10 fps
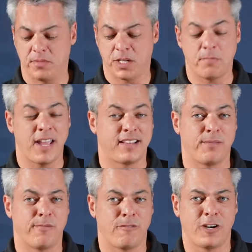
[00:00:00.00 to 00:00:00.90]
Can make
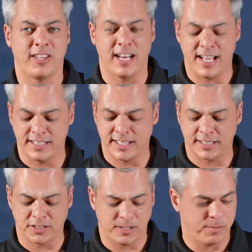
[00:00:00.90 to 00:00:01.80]
them really nice, actually,